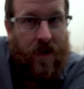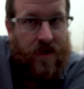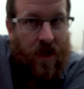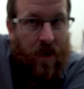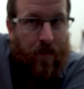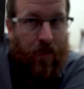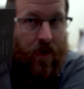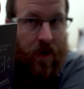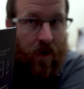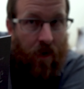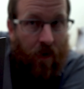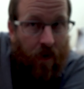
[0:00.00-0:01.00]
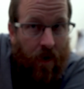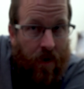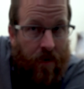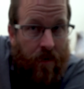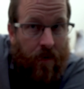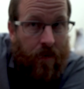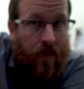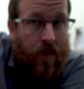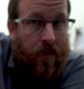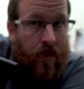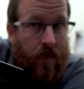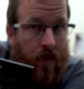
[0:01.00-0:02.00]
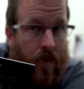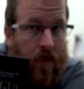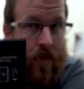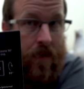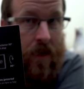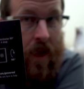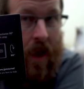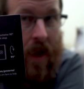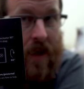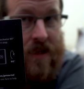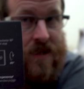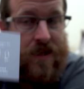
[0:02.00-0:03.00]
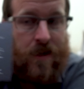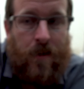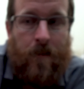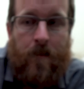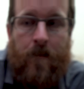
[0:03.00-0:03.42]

tells how to put it on the case.